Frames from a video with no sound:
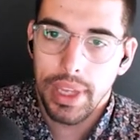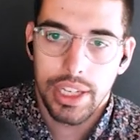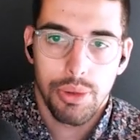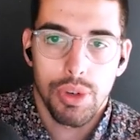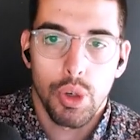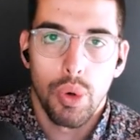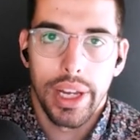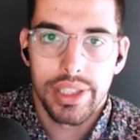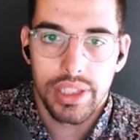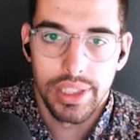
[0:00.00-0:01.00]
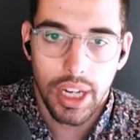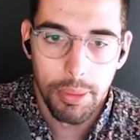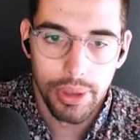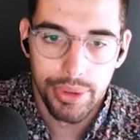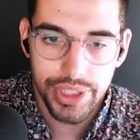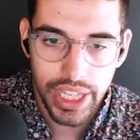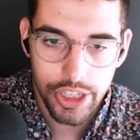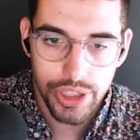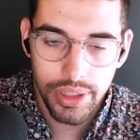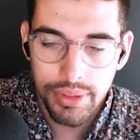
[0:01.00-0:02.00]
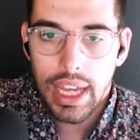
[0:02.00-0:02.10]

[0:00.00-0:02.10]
and you request an upload session.